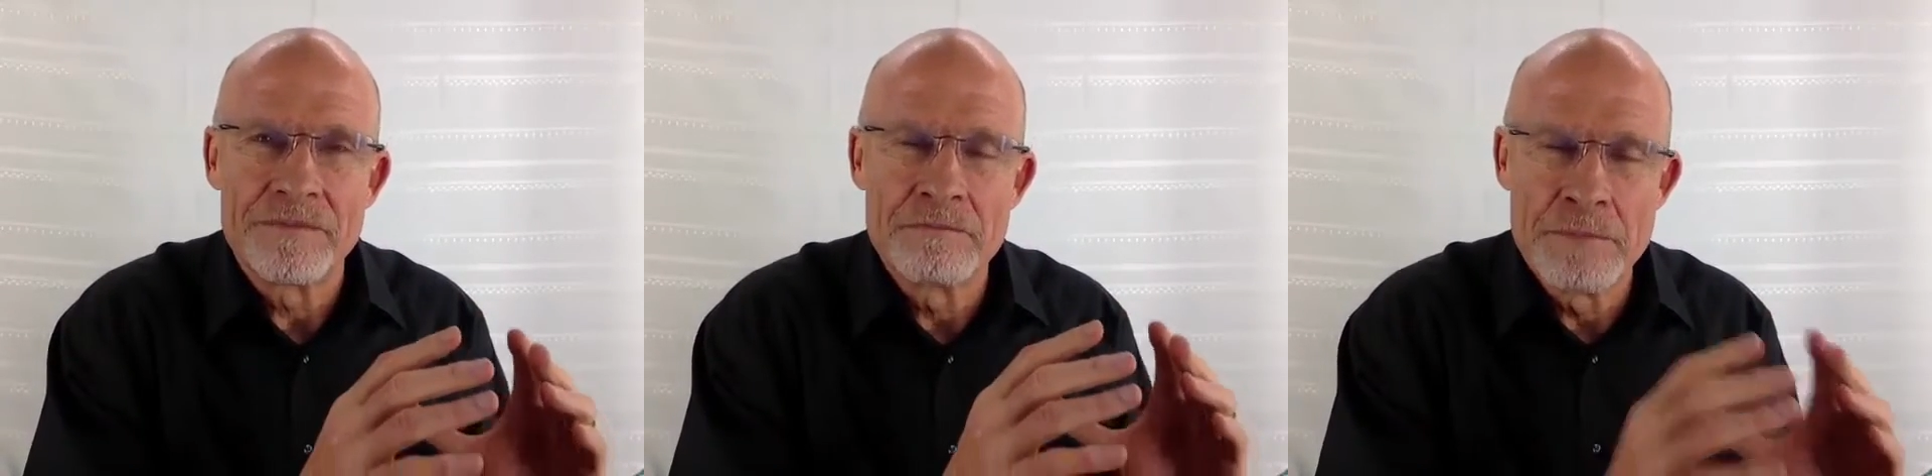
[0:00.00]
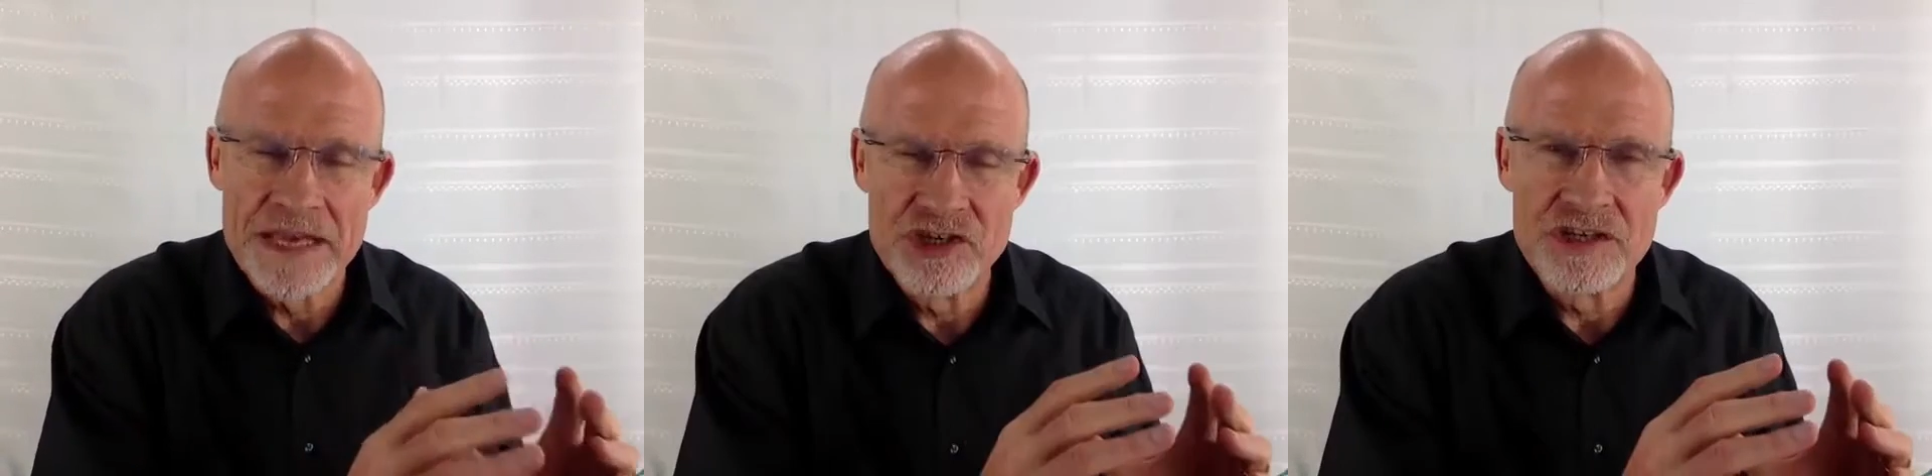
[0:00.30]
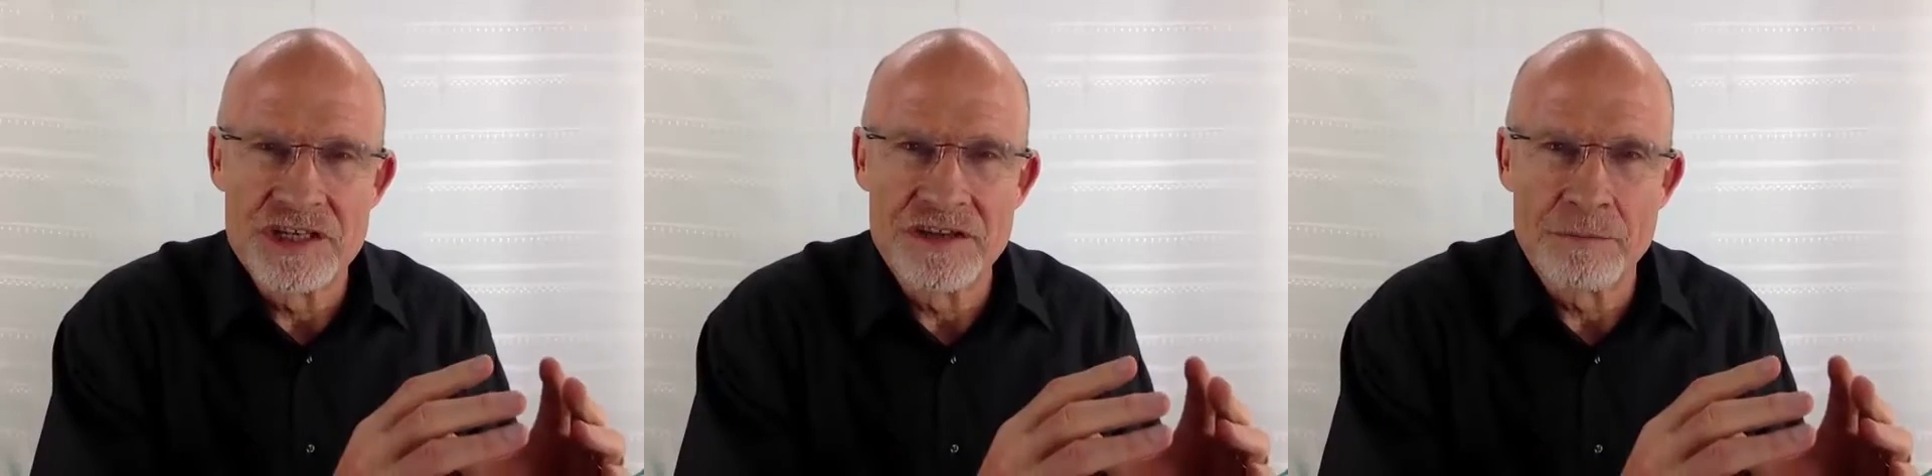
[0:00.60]

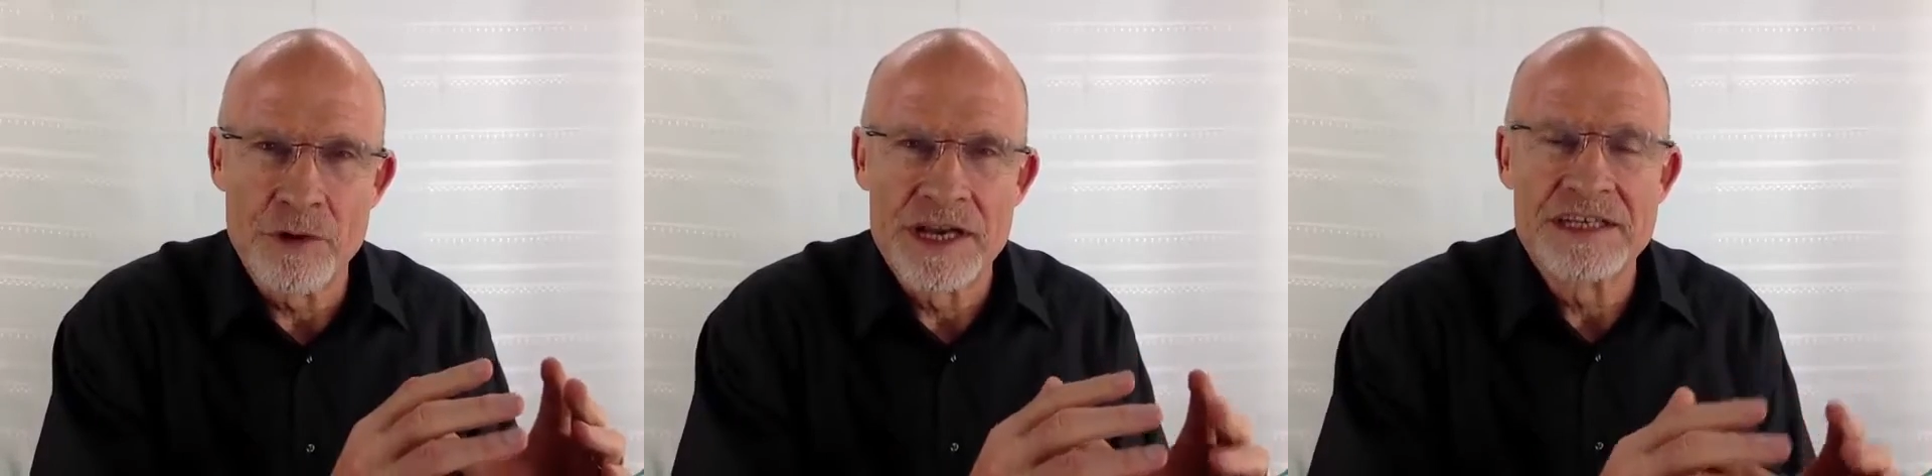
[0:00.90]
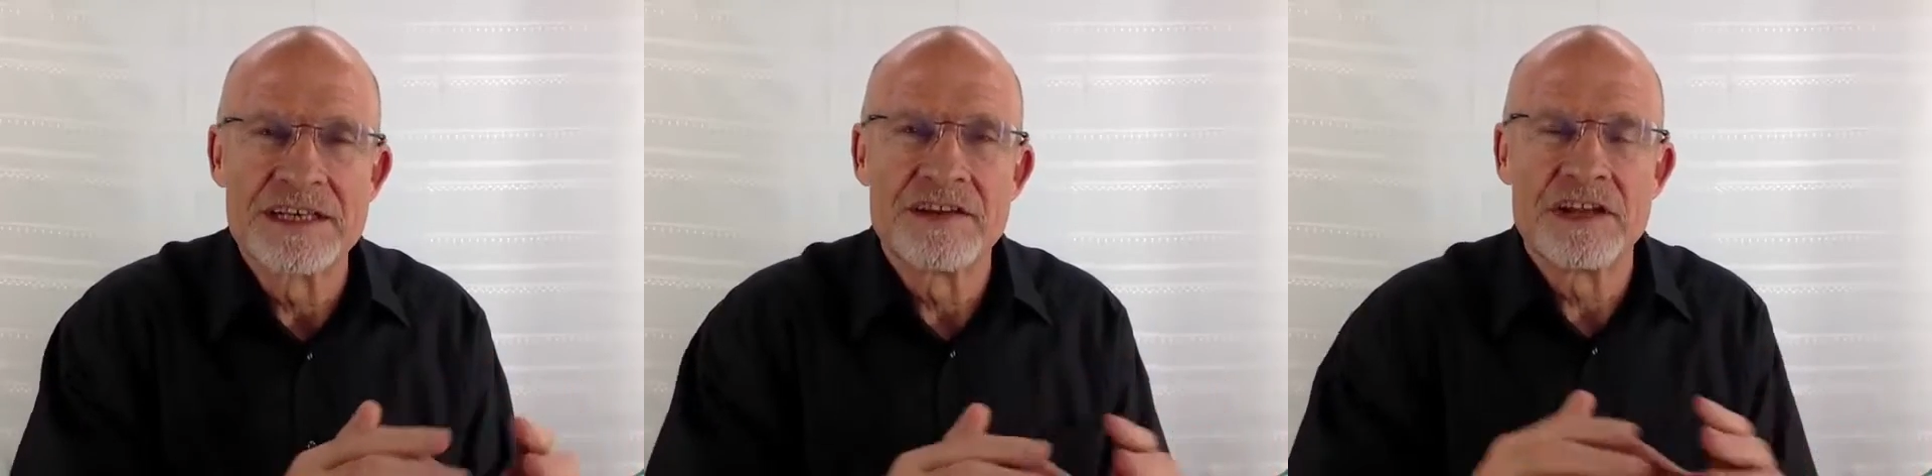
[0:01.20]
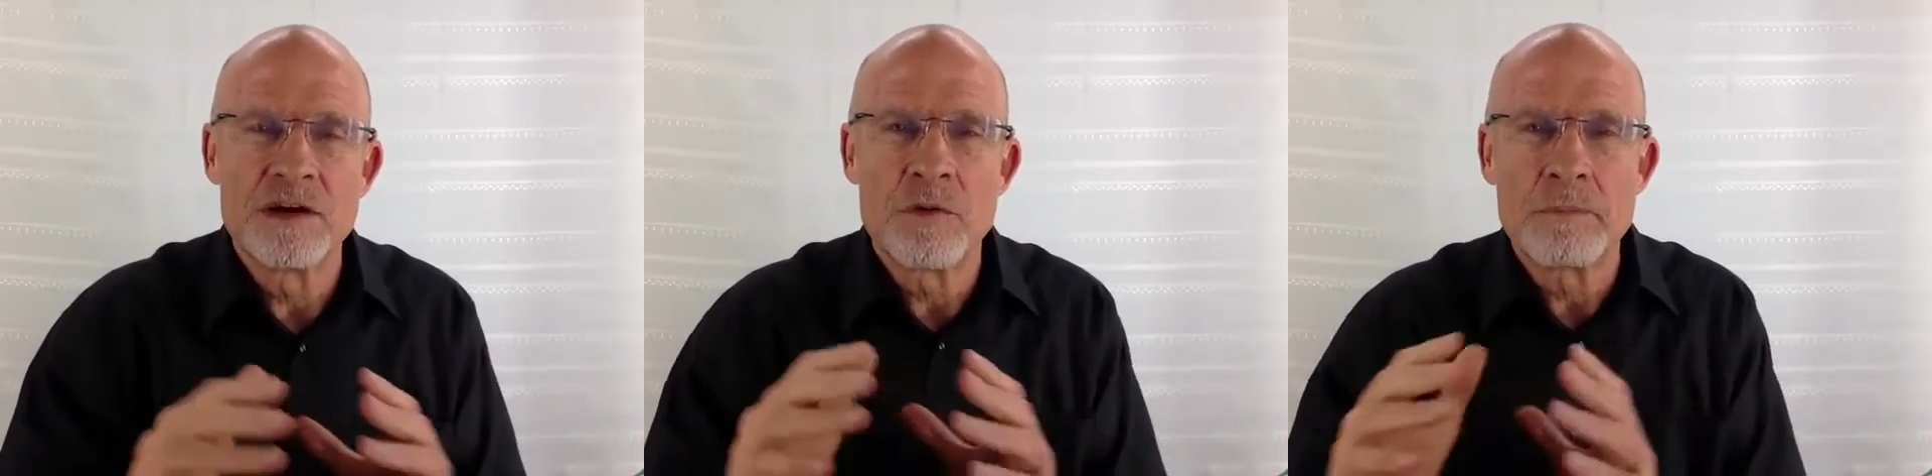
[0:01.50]
mentions in the press
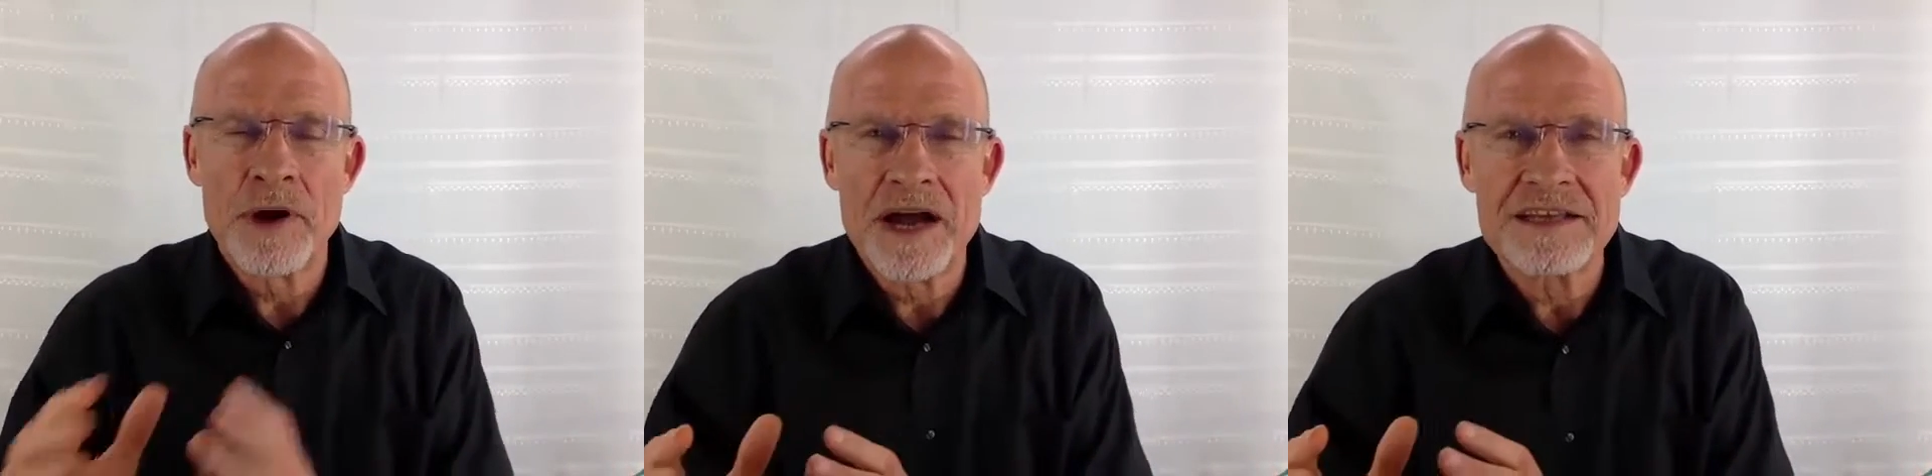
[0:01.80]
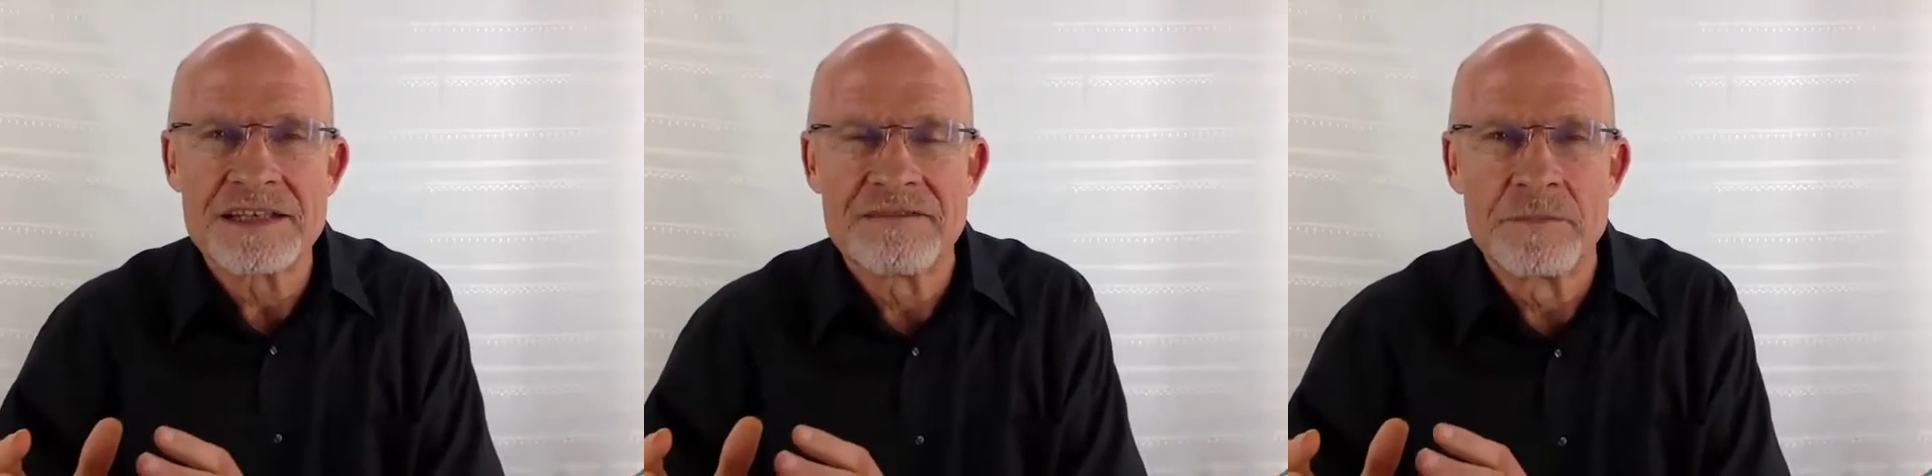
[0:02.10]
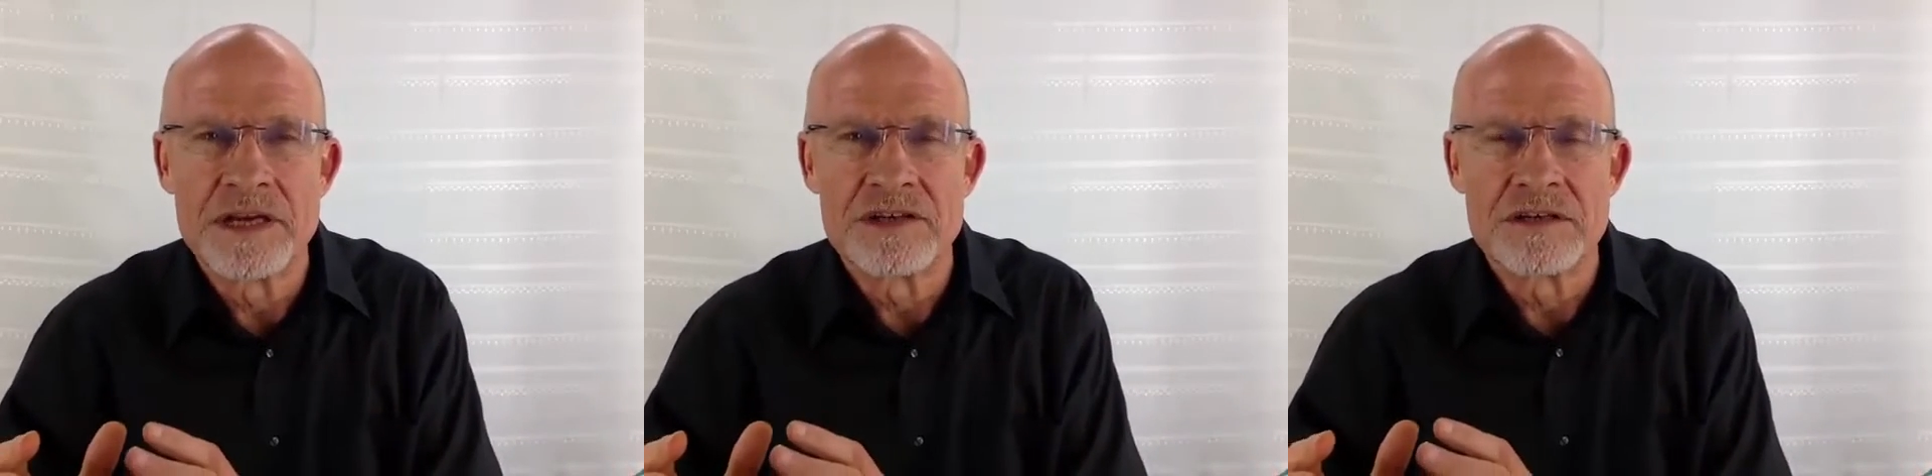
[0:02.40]
than there were positive
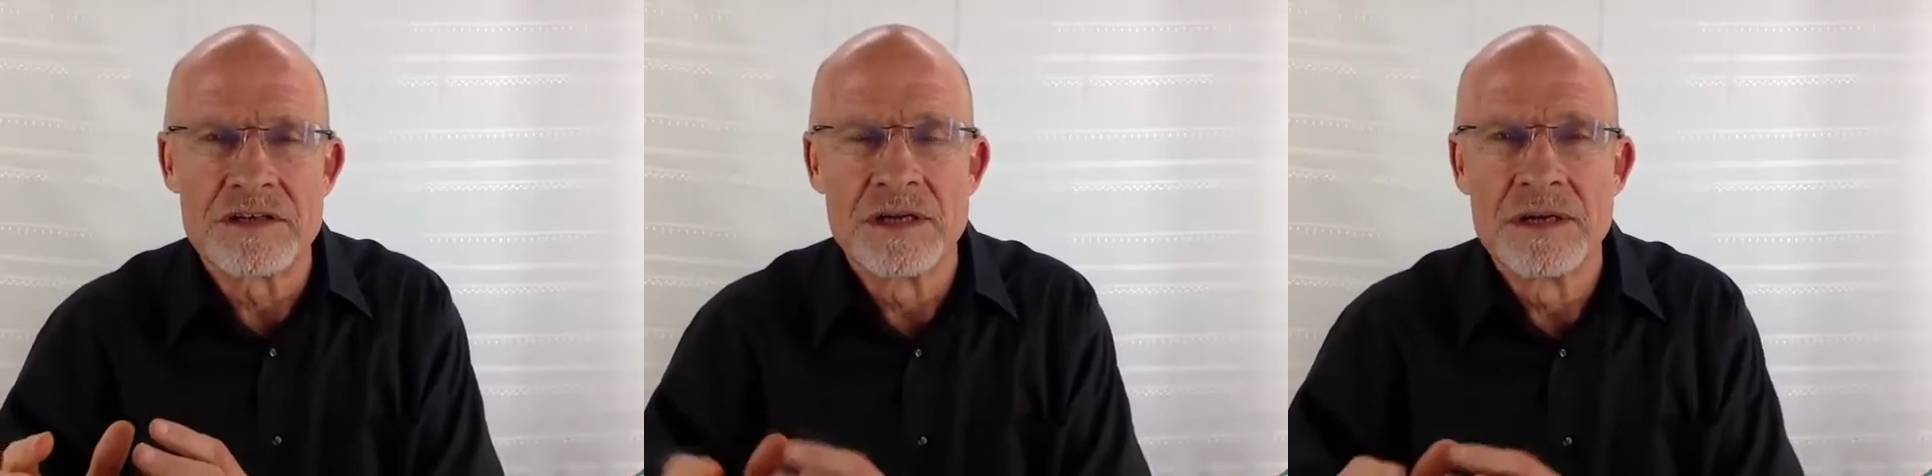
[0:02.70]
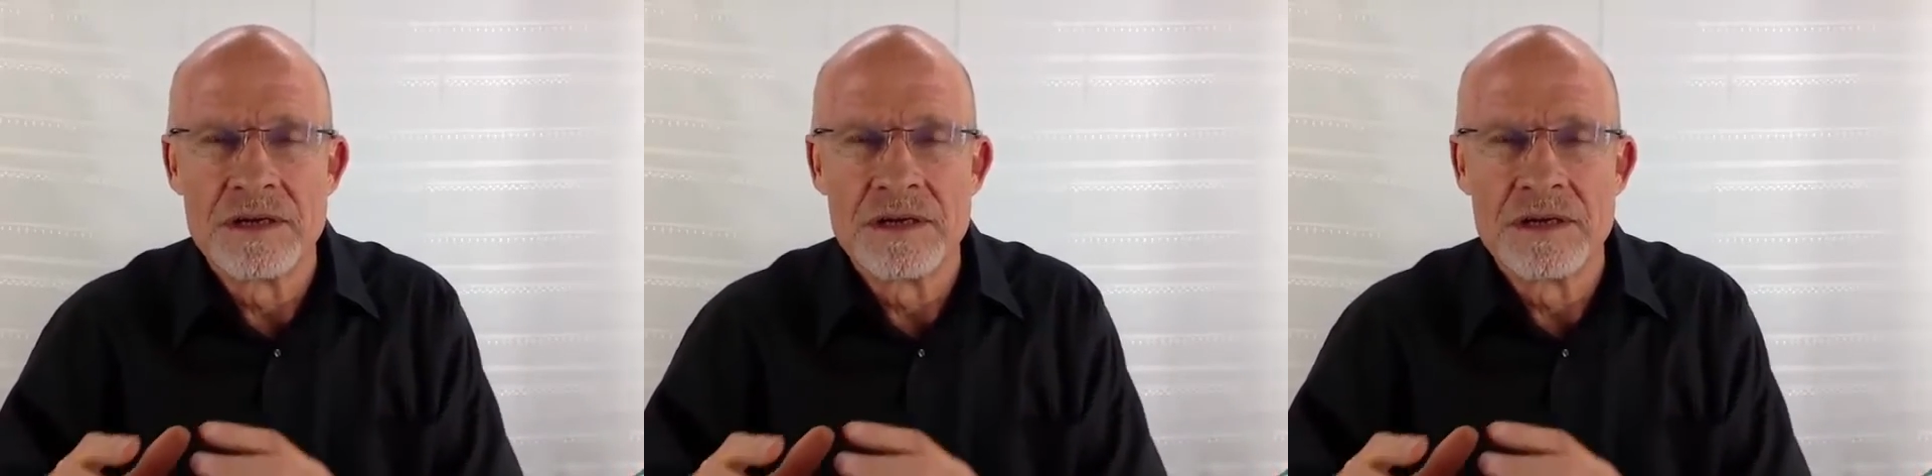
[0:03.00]
mentions.